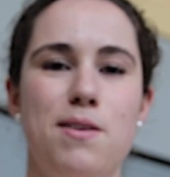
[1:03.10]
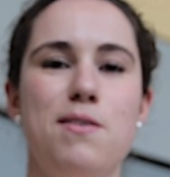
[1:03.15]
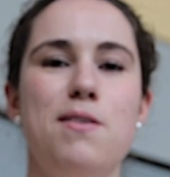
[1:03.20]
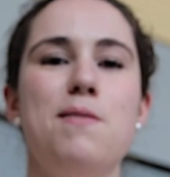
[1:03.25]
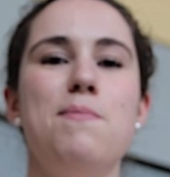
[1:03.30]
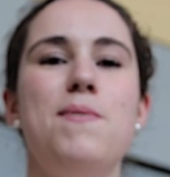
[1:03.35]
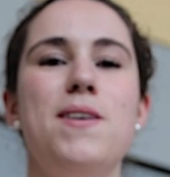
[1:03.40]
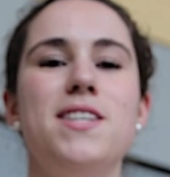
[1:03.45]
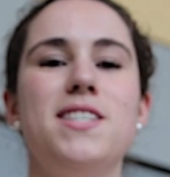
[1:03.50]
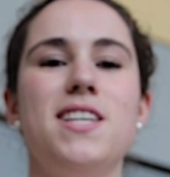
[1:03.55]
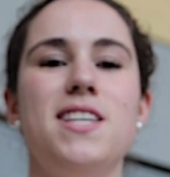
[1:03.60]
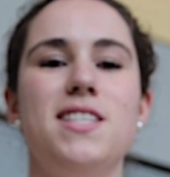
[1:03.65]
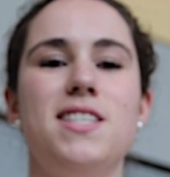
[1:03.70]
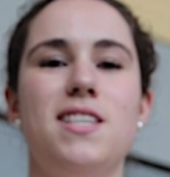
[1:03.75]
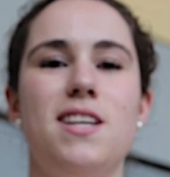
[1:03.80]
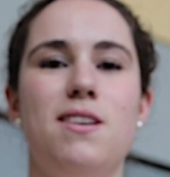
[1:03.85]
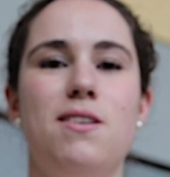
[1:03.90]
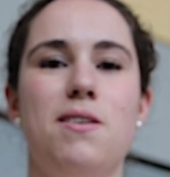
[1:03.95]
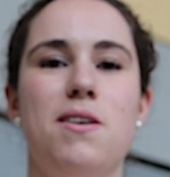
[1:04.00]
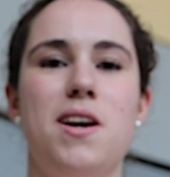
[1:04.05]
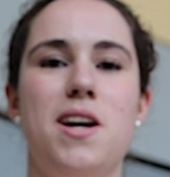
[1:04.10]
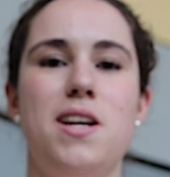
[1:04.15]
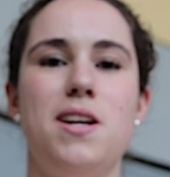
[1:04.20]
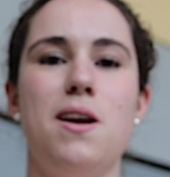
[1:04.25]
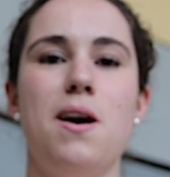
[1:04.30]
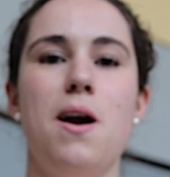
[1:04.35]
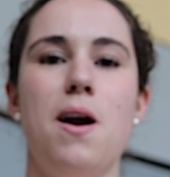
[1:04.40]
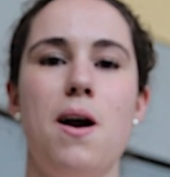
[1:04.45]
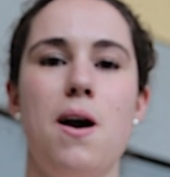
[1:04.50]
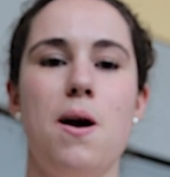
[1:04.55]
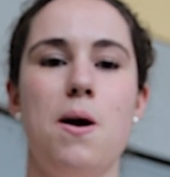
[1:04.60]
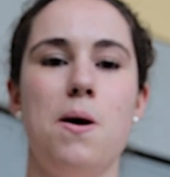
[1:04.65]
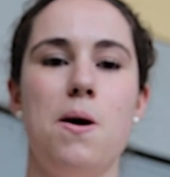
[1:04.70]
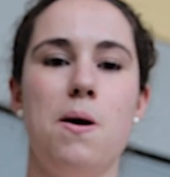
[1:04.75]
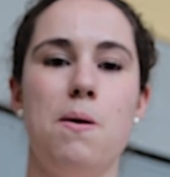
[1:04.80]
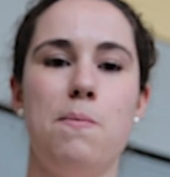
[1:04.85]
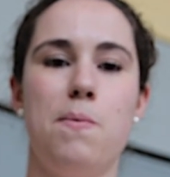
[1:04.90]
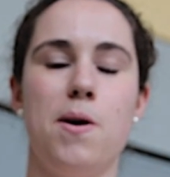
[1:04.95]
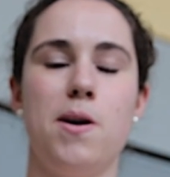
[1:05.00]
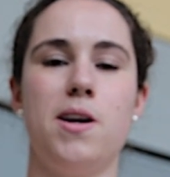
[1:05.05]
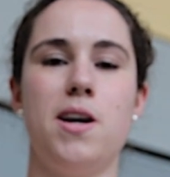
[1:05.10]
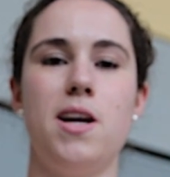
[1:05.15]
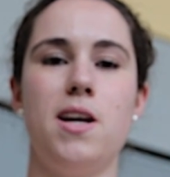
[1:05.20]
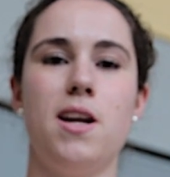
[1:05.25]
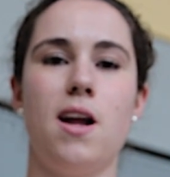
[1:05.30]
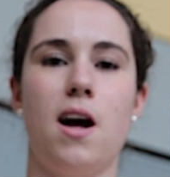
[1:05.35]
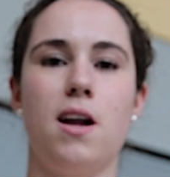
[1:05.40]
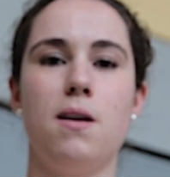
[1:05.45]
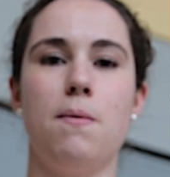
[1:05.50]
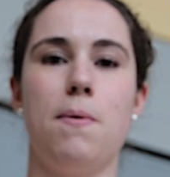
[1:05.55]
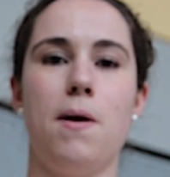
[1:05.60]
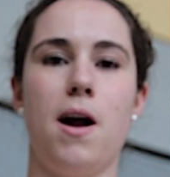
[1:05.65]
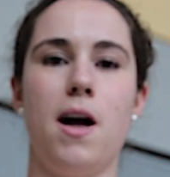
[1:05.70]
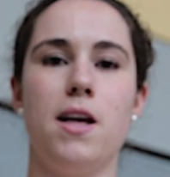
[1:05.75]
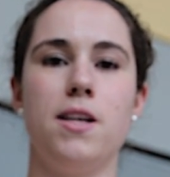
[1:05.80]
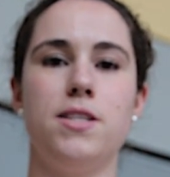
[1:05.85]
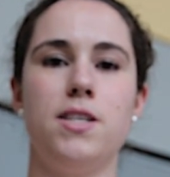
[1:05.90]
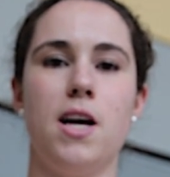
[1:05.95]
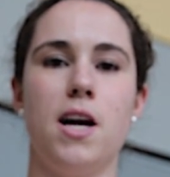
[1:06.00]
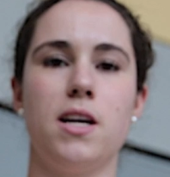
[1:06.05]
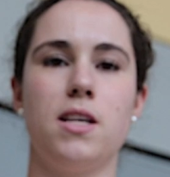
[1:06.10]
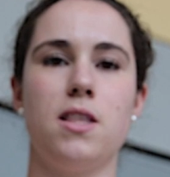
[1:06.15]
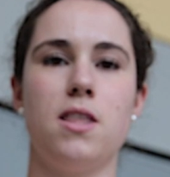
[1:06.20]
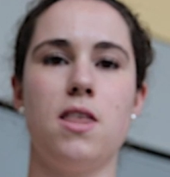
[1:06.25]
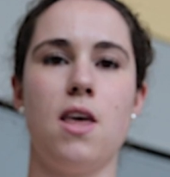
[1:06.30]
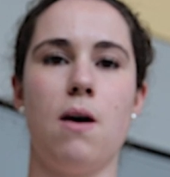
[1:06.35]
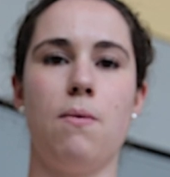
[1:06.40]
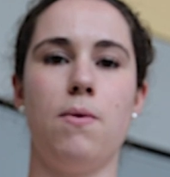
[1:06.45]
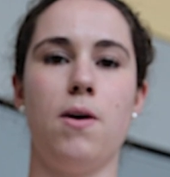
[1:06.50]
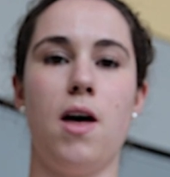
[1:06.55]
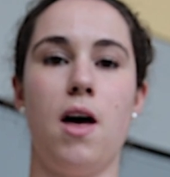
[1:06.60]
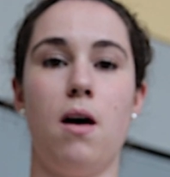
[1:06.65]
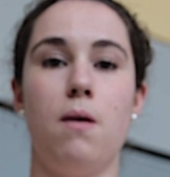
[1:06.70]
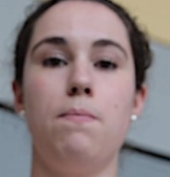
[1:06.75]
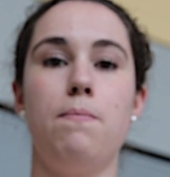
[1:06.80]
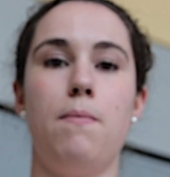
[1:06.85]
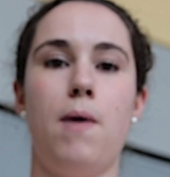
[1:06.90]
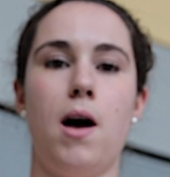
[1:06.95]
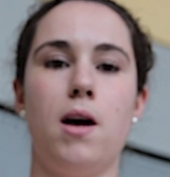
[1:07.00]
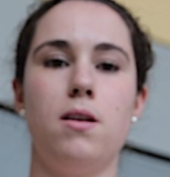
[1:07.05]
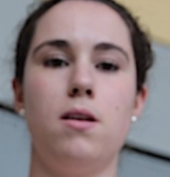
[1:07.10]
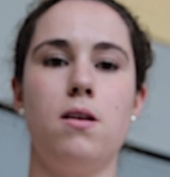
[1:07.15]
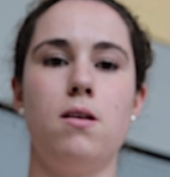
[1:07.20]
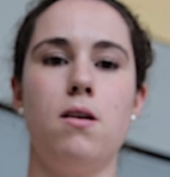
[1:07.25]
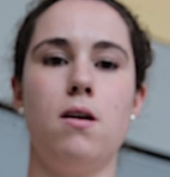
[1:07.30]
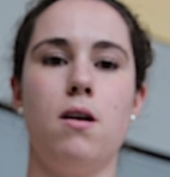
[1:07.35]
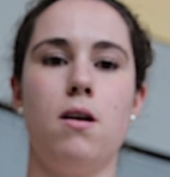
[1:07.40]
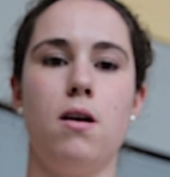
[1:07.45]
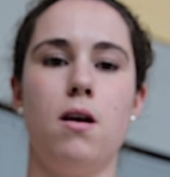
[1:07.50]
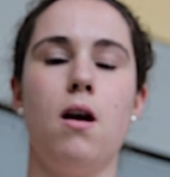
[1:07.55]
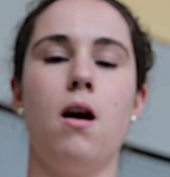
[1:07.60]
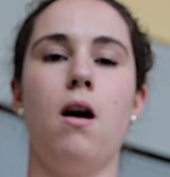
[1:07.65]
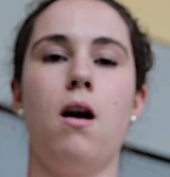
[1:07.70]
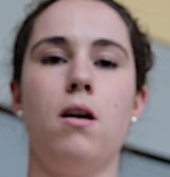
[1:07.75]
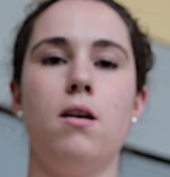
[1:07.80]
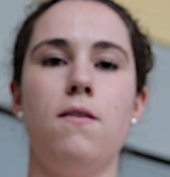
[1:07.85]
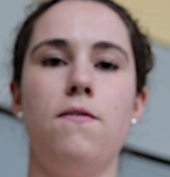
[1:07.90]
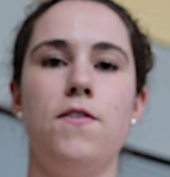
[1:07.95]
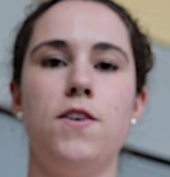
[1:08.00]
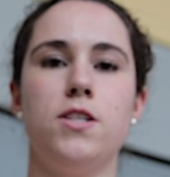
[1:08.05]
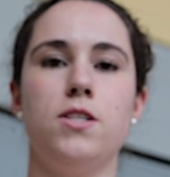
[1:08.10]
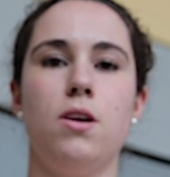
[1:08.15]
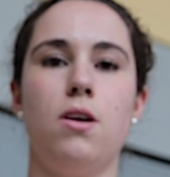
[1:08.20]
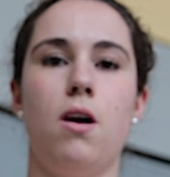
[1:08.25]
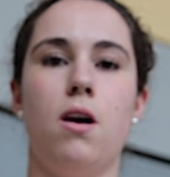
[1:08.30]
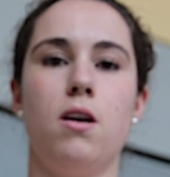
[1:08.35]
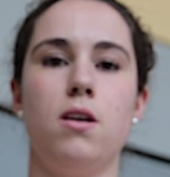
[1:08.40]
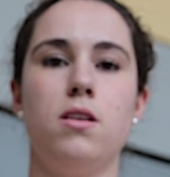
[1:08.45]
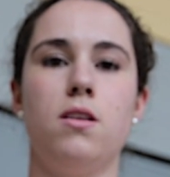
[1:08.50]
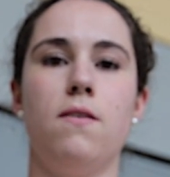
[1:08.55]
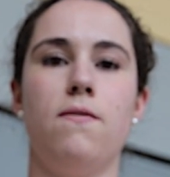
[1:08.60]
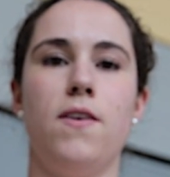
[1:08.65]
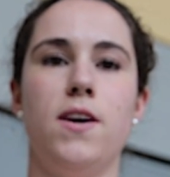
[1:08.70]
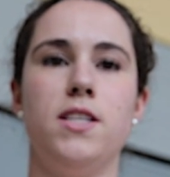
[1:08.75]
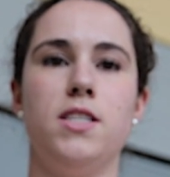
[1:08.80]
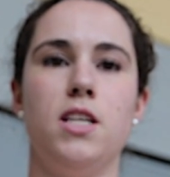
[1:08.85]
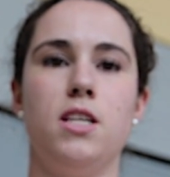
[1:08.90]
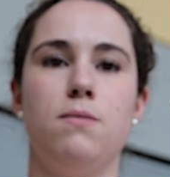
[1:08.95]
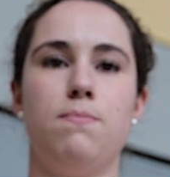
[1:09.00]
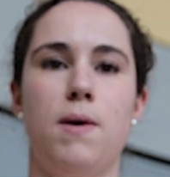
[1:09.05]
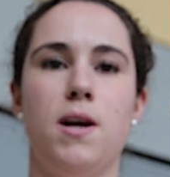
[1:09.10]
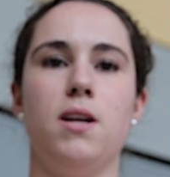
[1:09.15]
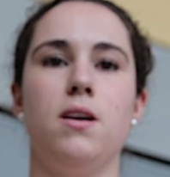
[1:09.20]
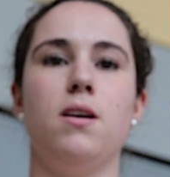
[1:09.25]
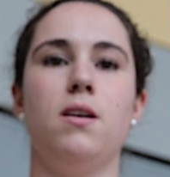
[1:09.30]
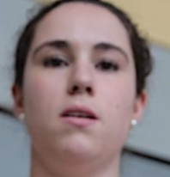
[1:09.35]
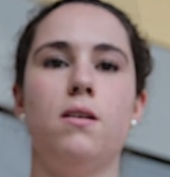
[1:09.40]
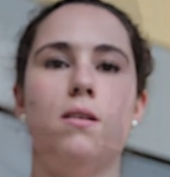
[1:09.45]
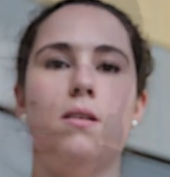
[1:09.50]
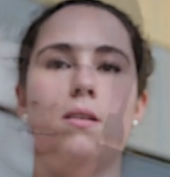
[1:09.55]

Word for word: group is considering working on a project that will help monitor artificial heart devices better.